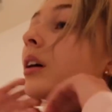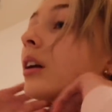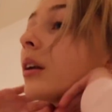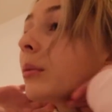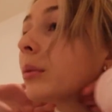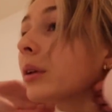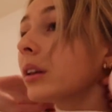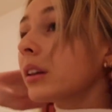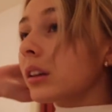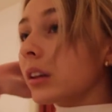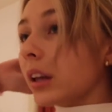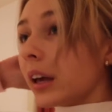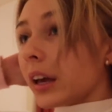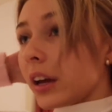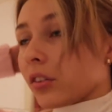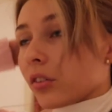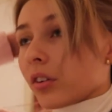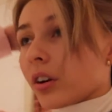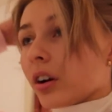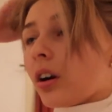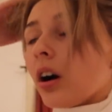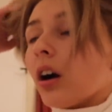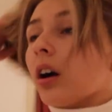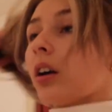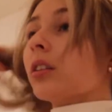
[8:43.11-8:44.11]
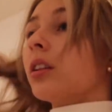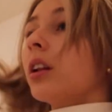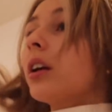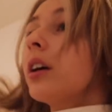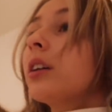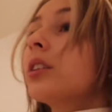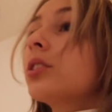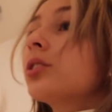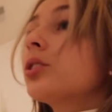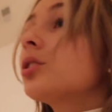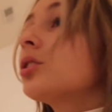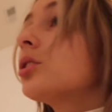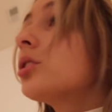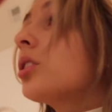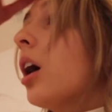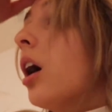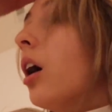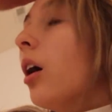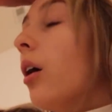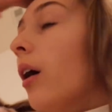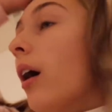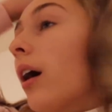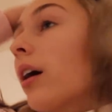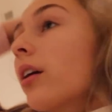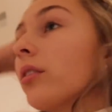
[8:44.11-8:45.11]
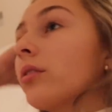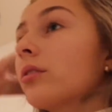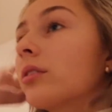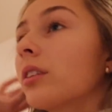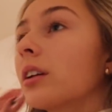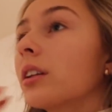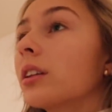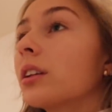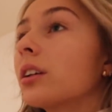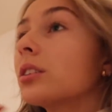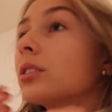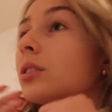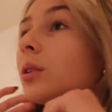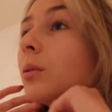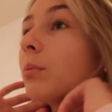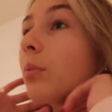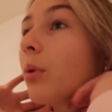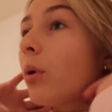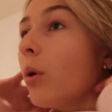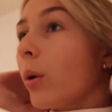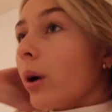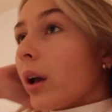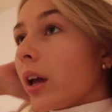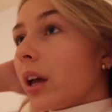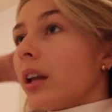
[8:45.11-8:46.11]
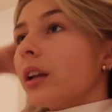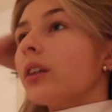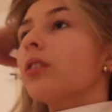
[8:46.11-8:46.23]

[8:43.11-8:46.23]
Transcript: gonna be late regardless, so I don't think there's a point